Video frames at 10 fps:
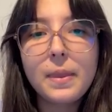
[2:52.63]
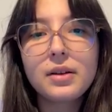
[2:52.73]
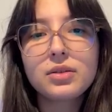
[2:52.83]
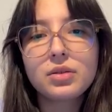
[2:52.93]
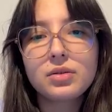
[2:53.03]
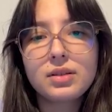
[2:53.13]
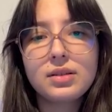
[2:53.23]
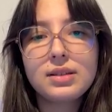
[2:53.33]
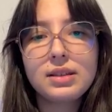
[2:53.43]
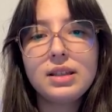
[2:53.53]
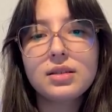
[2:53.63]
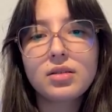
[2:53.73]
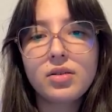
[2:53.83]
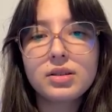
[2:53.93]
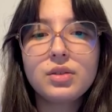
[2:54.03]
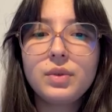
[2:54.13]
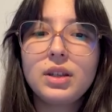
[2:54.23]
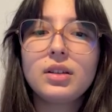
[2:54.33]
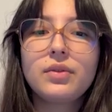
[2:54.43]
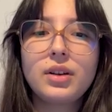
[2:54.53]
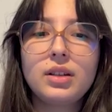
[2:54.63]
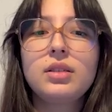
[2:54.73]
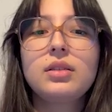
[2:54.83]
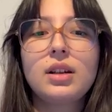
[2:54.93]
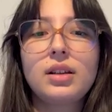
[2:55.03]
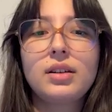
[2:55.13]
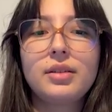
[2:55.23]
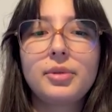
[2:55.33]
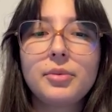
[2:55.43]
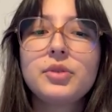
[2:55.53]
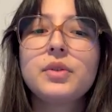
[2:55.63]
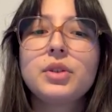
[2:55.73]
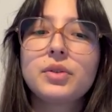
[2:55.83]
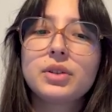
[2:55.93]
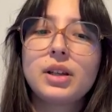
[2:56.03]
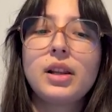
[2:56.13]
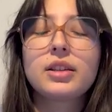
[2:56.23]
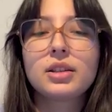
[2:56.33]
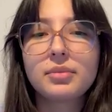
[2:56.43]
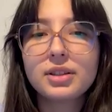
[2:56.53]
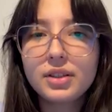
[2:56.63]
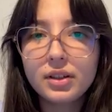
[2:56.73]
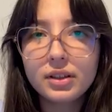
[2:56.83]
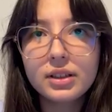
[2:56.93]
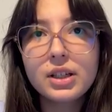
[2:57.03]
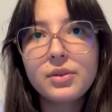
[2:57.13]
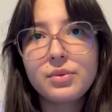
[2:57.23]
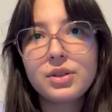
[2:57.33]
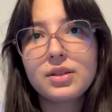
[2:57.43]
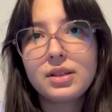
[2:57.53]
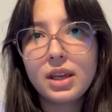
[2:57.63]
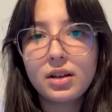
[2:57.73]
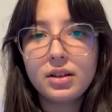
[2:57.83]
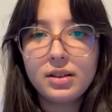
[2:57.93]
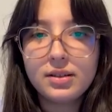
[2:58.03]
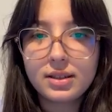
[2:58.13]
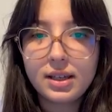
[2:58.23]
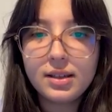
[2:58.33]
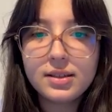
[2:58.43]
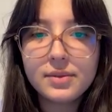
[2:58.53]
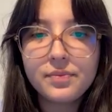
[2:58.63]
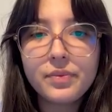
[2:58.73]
So since D is constant, we can find the permittivity of the dielectric material, which is air in this case.